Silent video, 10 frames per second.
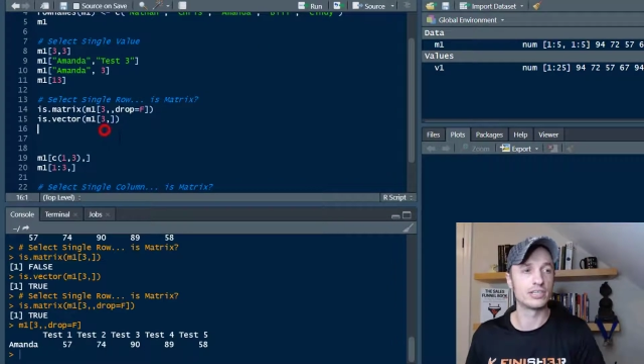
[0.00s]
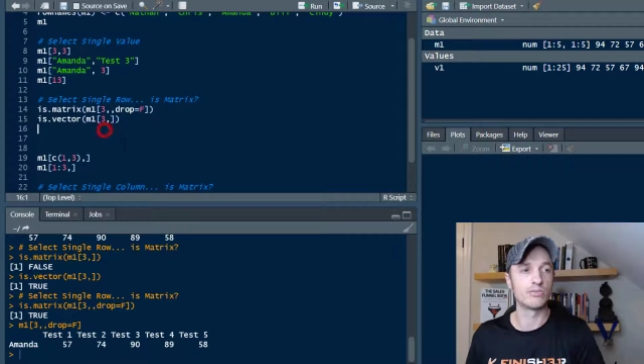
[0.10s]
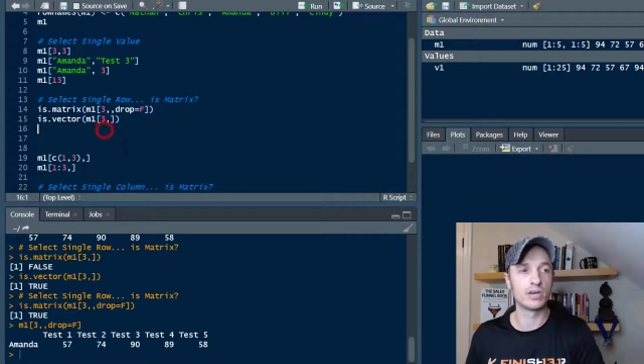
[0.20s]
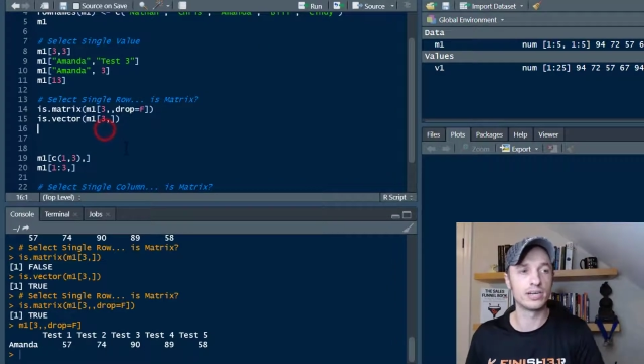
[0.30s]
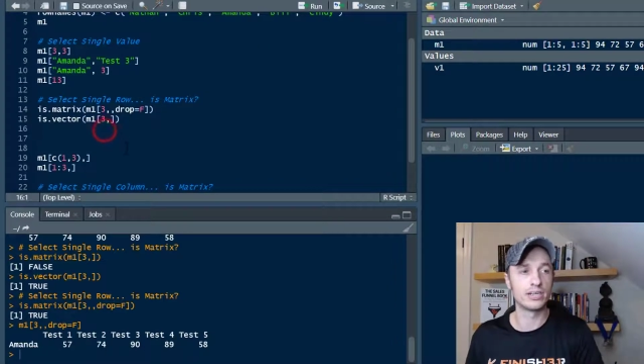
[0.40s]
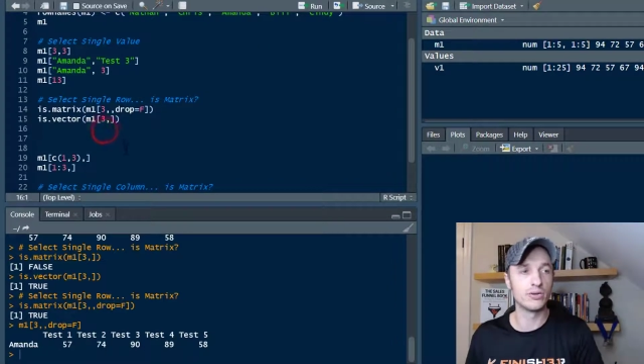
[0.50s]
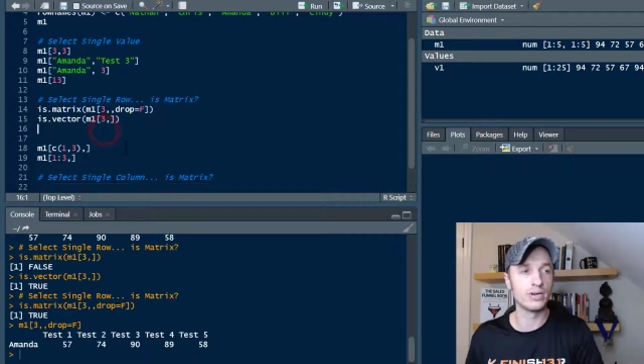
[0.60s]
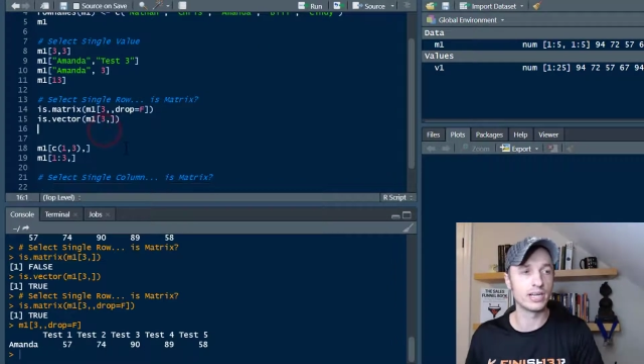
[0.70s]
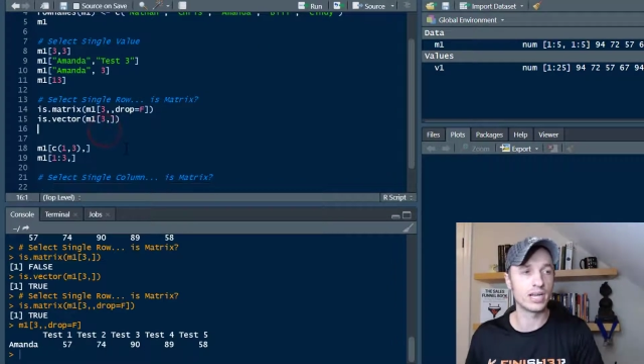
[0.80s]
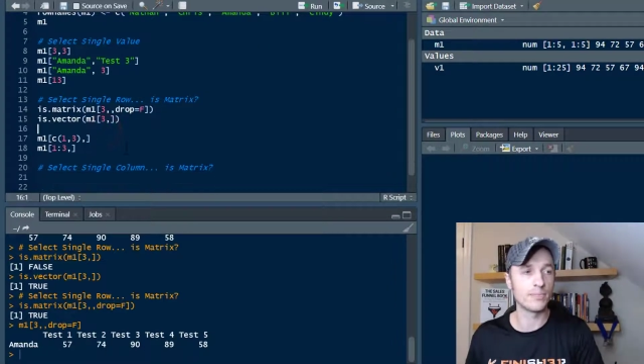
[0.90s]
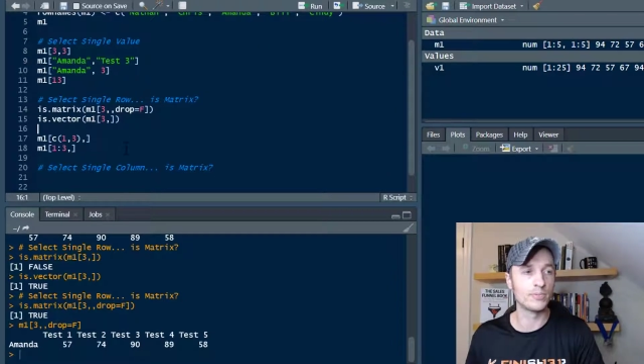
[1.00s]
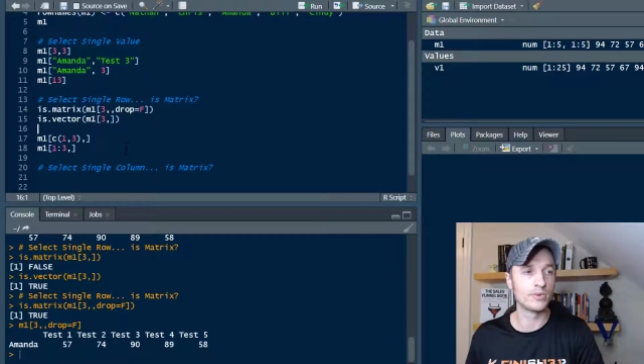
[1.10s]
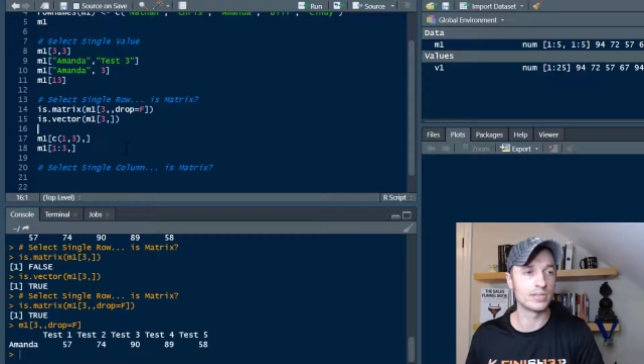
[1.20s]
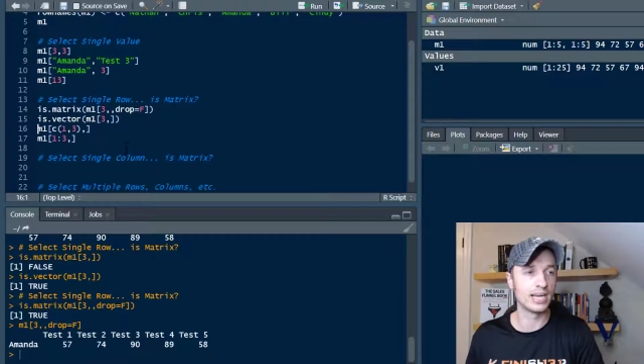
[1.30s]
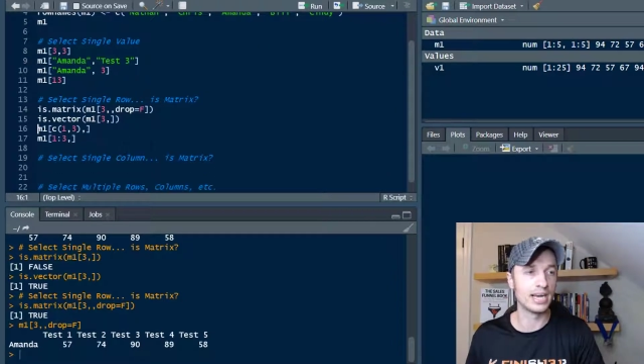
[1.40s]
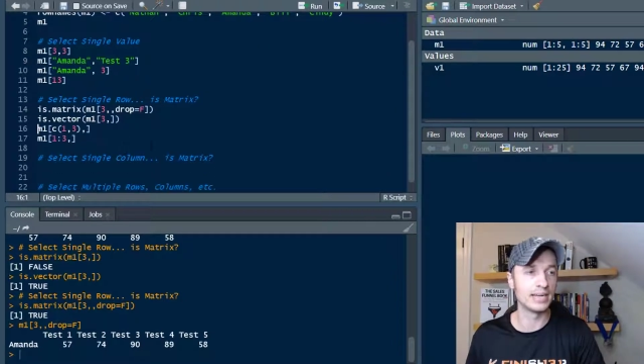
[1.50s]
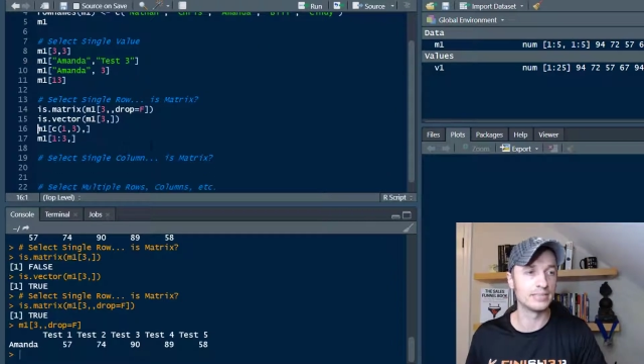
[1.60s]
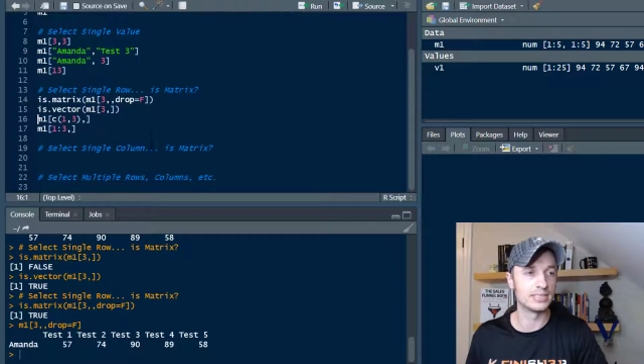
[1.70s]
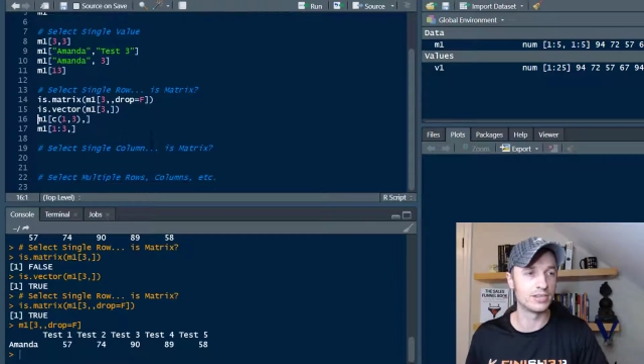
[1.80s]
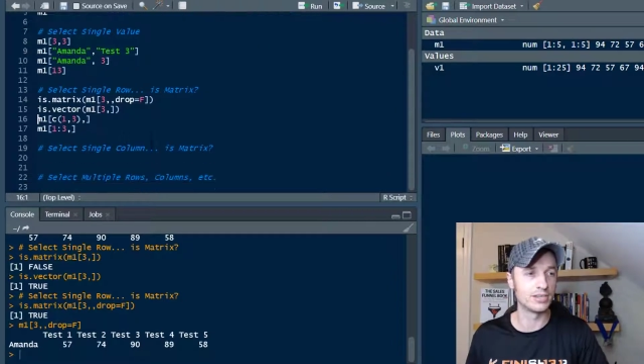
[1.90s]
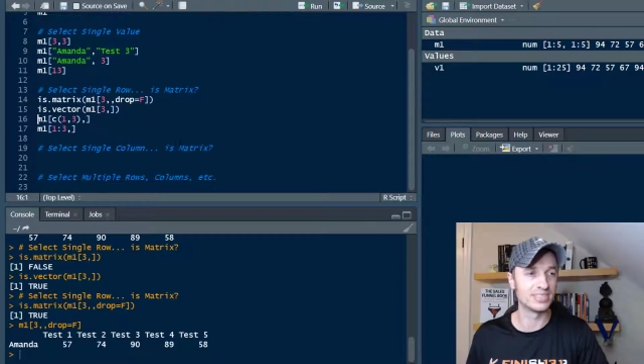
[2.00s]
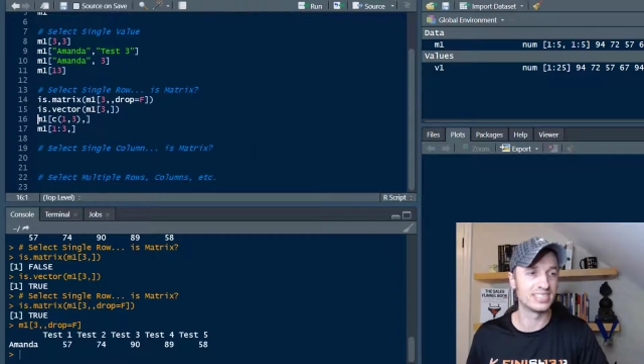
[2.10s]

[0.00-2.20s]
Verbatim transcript: And we're going to do it a couple more times so you'll